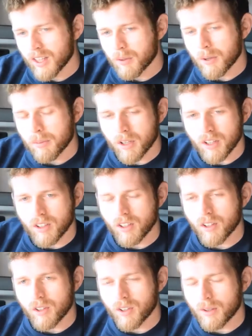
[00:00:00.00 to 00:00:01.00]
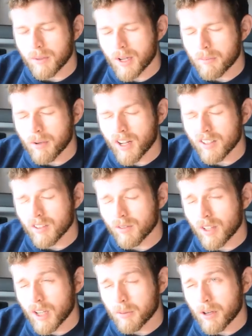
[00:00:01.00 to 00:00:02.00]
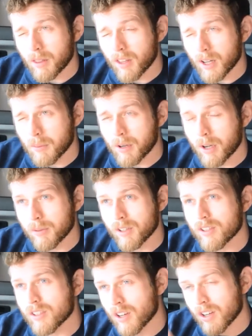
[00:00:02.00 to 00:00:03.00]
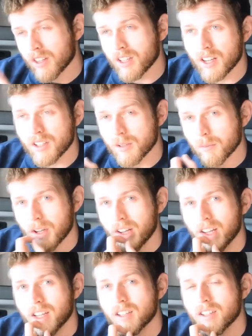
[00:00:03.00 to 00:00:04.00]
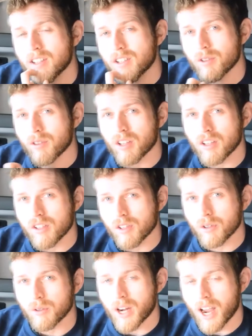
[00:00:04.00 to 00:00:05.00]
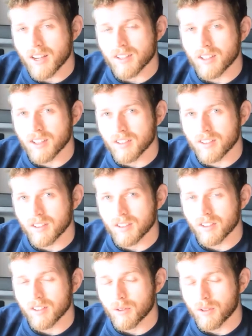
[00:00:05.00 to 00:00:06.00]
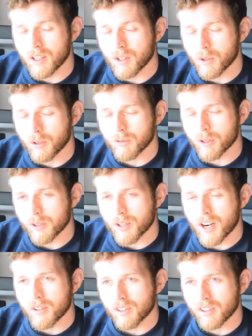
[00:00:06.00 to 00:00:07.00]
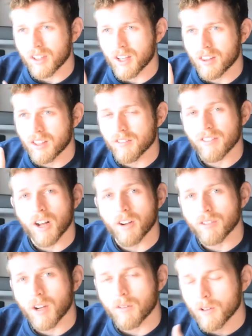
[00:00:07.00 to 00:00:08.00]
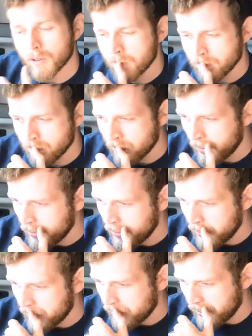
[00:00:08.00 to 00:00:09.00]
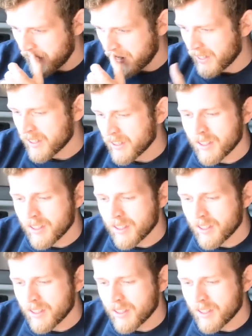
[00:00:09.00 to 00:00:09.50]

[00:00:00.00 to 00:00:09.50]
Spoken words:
think what I'm gonna do, I'm not positive yet, but I think I'll probably start in the engine bay, do the 2 gaskets, the oil filter housing and the valve cover, and then